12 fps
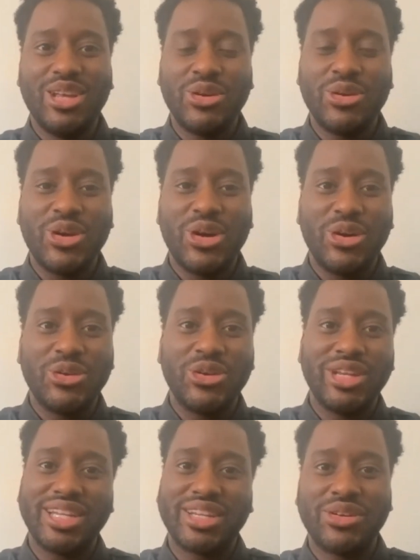you know,
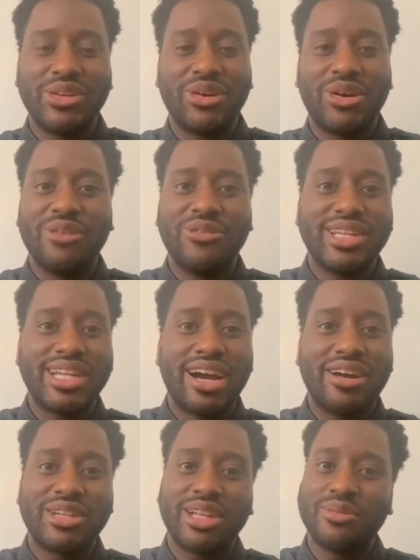you need to go to the office
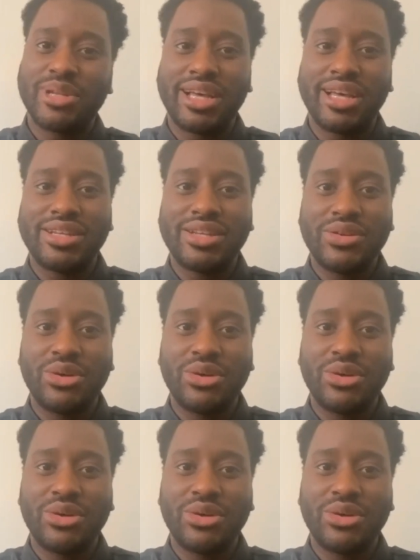hours sometimes,